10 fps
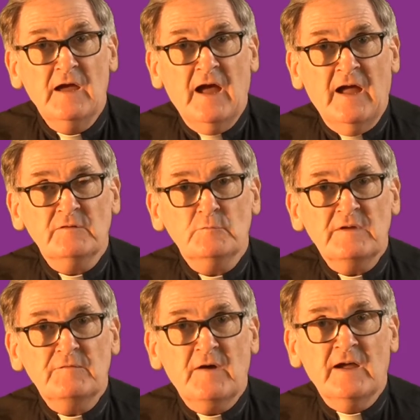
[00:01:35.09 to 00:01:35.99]
and
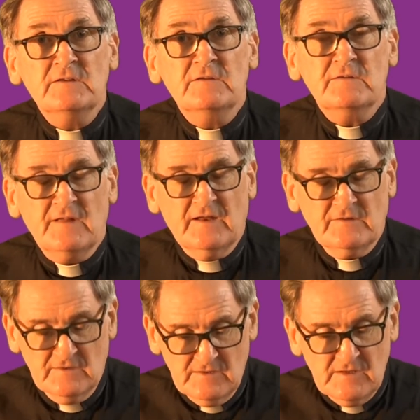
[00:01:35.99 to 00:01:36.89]
we find
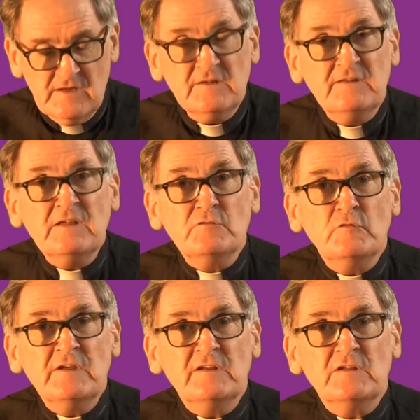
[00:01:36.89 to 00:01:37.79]
that these
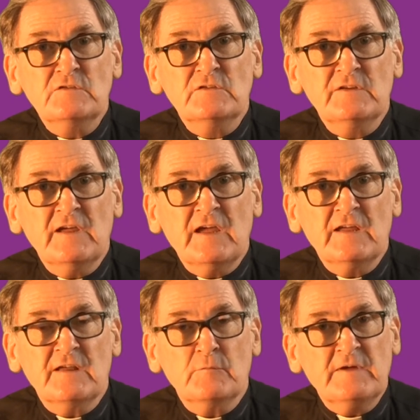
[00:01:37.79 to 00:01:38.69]
readings
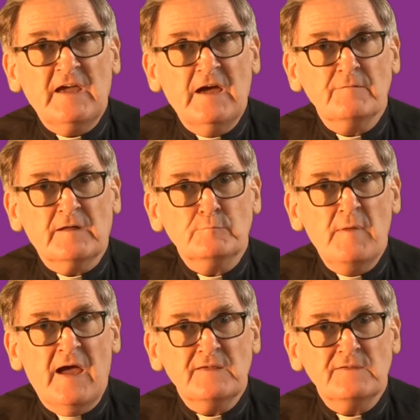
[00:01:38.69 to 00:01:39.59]
today that we have at
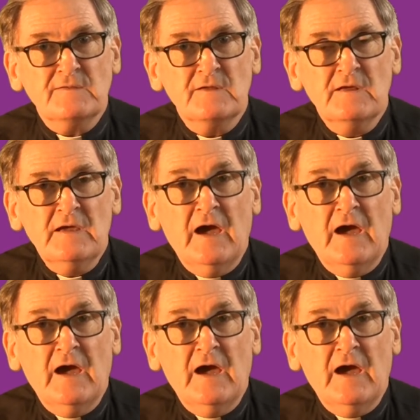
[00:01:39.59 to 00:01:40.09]
Mass